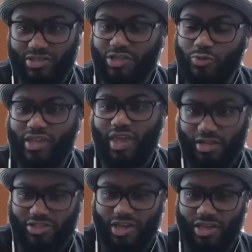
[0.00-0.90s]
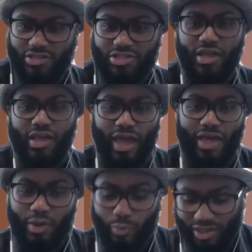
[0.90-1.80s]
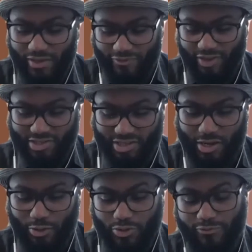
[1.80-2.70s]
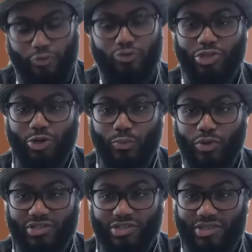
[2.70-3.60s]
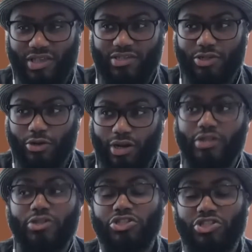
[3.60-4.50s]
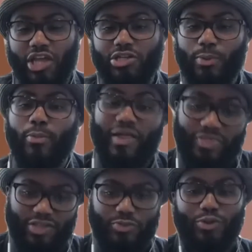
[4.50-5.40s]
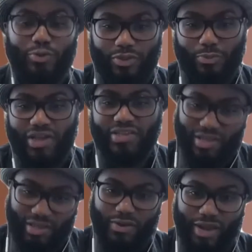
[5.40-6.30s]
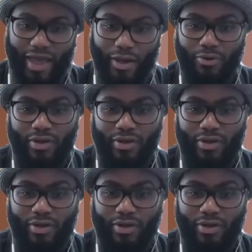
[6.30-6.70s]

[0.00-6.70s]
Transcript: is things we can't change, the and then we get fixated on the future, which is things that are interchangeable by things we do in the present in the now.